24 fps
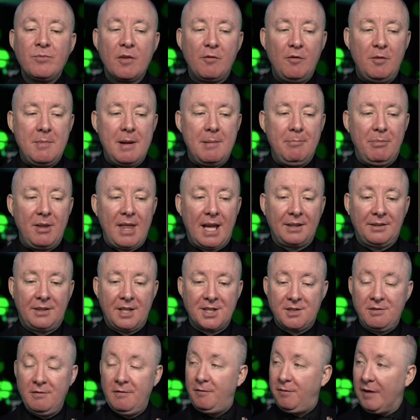Remember, that
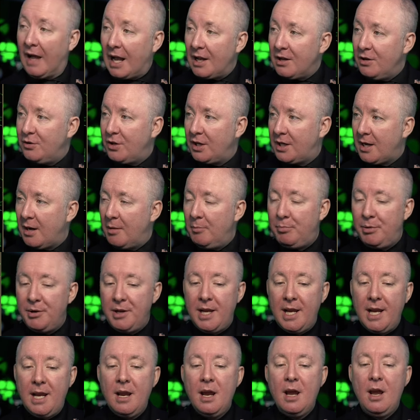doesn't value the
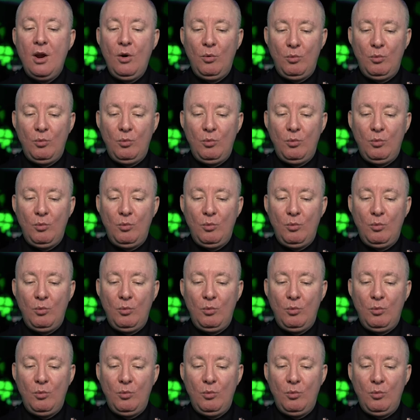company.